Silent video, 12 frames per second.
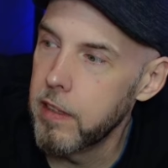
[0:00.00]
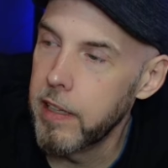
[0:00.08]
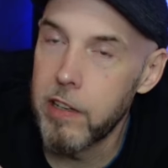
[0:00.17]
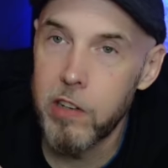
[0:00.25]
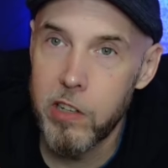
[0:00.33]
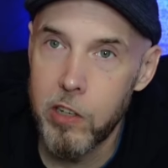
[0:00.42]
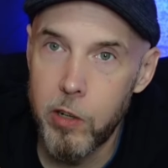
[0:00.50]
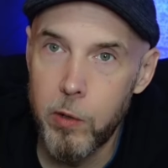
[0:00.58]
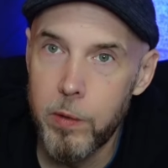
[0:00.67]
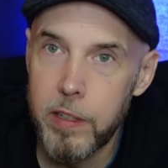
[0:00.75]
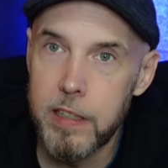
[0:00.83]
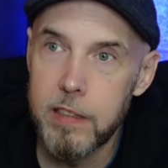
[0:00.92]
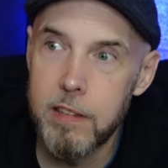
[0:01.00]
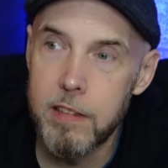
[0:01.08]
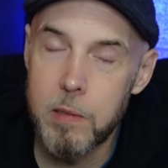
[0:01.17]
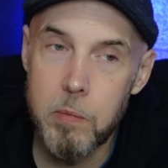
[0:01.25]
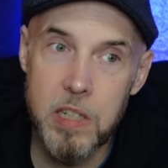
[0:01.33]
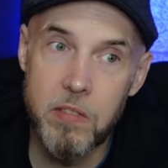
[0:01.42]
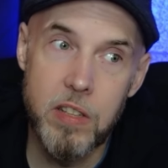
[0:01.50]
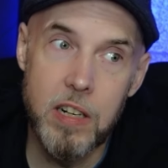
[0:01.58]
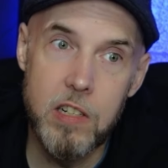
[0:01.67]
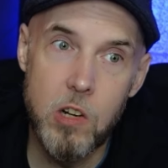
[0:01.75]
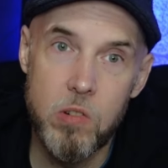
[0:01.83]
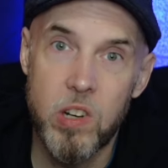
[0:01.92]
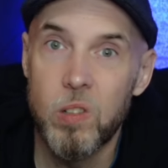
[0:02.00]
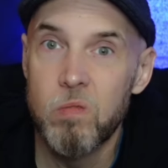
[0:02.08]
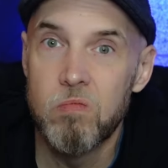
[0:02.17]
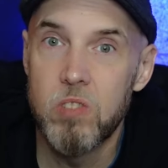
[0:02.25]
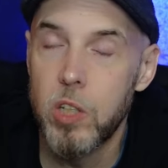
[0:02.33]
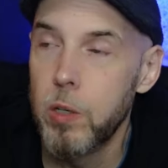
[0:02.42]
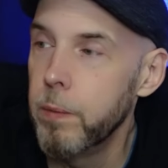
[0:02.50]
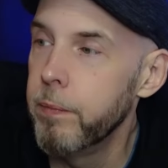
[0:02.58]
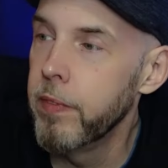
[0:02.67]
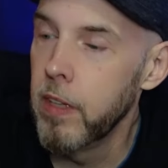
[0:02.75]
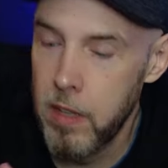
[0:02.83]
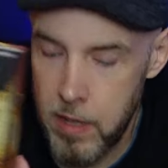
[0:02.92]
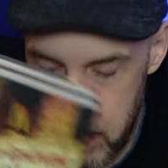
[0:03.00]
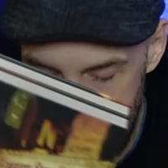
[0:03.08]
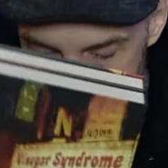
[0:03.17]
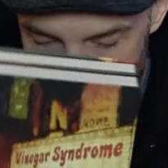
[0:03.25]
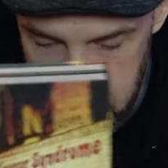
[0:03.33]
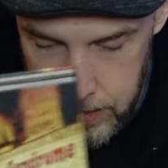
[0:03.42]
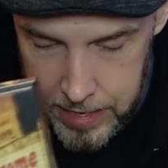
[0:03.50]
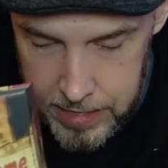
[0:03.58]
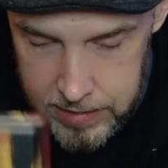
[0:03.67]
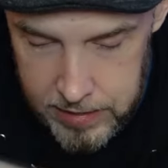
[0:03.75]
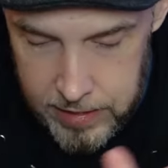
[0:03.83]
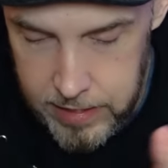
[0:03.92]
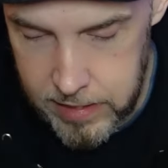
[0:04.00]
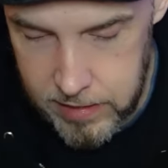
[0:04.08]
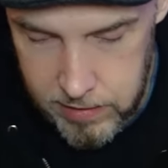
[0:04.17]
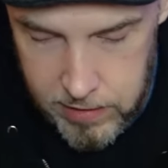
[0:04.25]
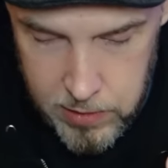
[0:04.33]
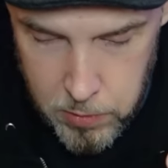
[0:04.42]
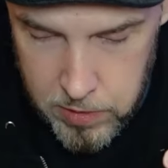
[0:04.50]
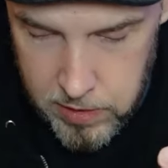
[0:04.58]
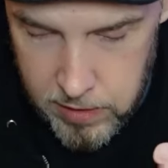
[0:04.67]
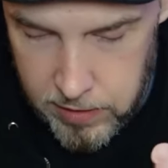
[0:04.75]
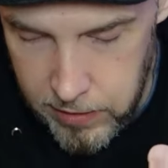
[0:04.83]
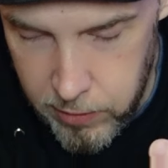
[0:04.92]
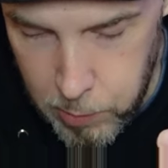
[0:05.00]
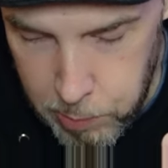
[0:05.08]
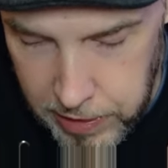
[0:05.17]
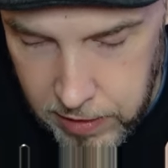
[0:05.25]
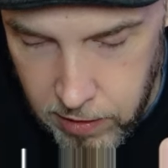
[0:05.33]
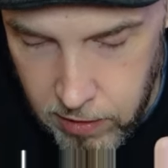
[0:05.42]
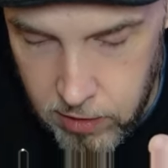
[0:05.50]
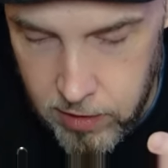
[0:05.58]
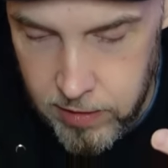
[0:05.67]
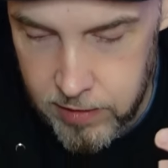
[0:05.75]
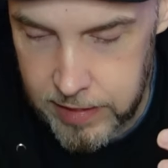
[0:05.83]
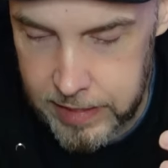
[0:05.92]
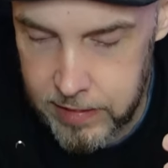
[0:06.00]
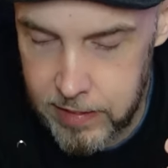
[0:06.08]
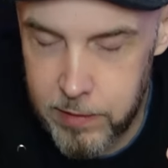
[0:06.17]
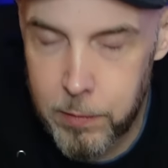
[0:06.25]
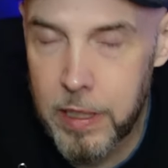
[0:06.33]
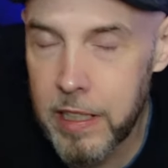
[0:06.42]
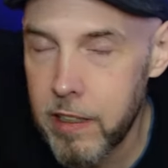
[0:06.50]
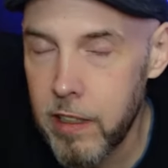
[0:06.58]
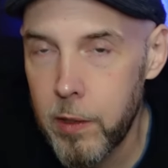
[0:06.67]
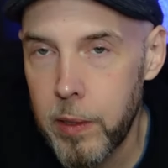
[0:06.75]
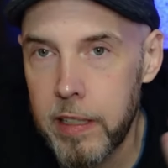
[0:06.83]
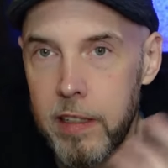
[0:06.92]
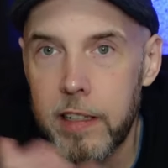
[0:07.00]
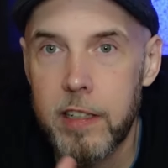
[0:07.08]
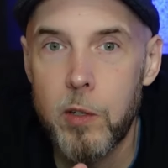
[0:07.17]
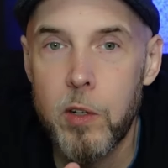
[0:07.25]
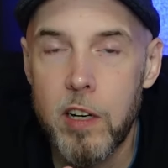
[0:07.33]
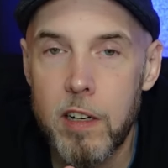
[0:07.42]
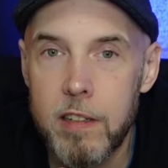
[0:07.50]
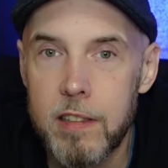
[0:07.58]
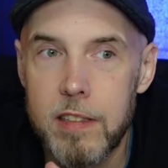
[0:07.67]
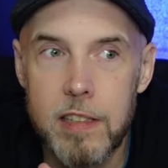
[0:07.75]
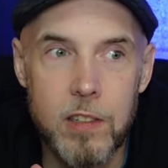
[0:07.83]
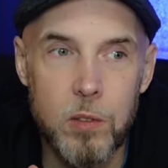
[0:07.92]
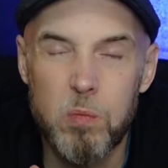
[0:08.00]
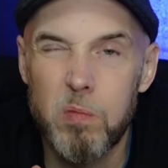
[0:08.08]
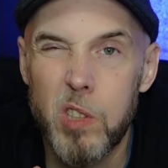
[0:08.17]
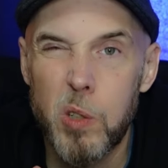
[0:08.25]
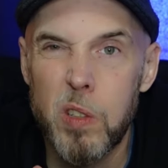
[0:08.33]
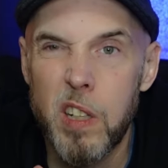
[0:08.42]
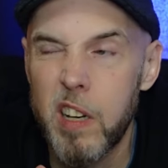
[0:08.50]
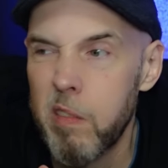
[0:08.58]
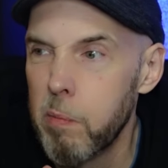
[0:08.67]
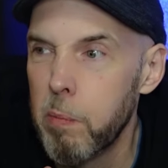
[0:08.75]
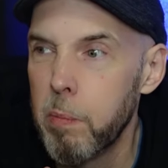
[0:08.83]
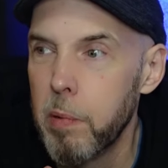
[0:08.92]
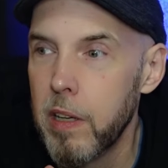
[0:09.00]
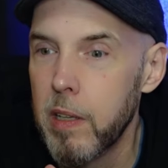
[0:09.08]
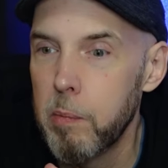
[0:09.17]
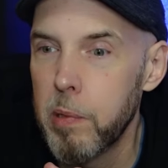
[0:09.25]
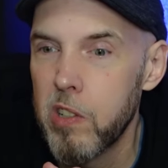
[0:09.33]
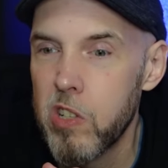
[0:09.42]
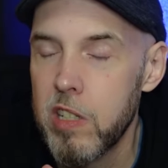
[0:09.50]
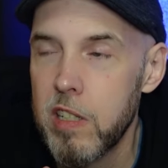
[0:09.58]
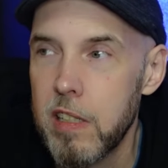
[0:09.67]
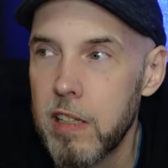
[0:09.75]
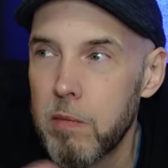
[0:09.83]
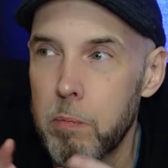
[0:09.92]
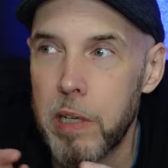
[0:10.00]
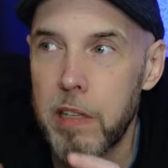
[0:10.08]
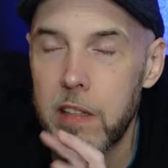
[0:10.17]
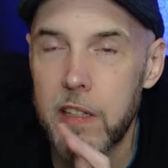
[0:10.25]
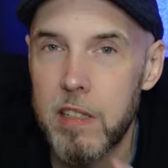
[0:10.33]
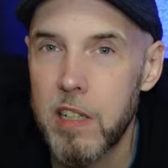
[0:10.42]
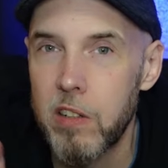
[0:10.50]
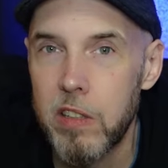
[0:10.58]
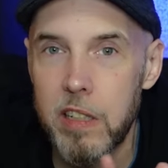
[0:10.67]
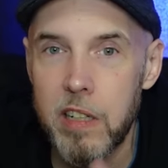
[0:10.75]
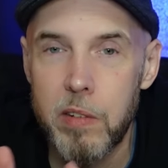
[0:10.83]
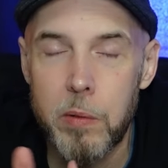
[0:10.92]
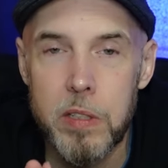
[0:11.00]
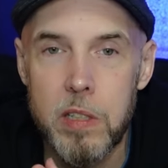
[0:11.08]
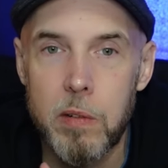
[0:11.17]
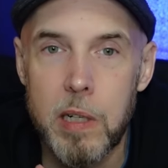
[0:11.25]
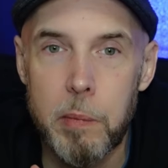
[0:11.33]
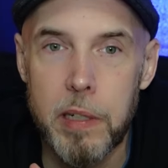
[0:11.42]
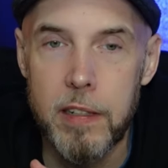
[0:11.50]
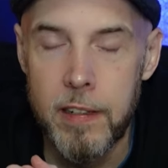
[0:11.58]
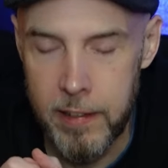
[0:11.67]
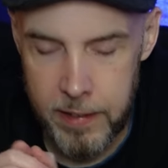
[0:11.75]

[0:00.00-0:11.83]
I already know and some stuff that I don't know. So that is it. This was another big haul. When I go, I go hard because I don't do a lot of purchases. I buy things here and there every once in a while, but